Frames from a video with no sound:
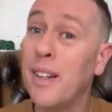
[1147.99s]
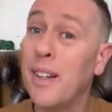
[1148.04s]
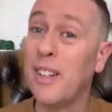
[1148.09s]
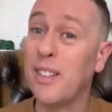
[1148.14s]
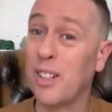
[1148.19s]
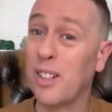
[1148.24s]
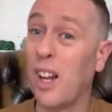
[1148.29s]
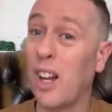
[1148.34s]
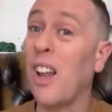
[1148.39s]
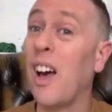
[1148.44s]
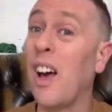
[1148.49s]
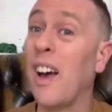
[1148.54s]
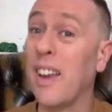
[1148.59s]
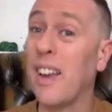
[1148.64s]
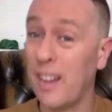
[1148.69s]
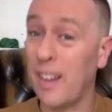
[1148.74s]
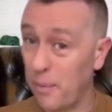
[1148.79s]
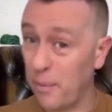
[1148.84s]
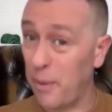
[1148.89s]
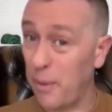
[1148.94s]
It's kind of like
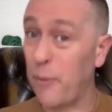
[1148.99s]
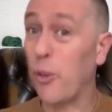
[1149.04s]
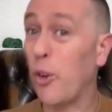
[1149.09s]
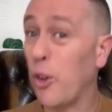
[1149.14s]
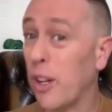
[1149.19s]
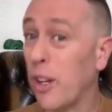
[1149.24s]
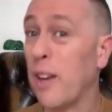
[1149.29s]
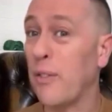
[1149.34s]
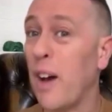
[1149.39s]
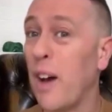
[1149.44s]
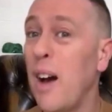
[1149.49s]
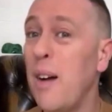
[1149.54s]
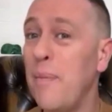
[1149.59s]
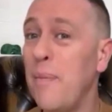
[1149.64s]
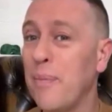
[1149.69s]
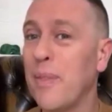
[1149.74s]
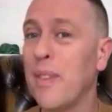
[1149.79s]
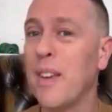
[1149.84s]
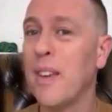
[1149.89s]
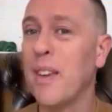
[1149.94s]
before you give
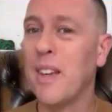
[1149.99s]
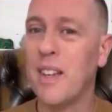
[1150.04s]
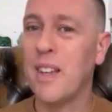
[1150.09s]
up,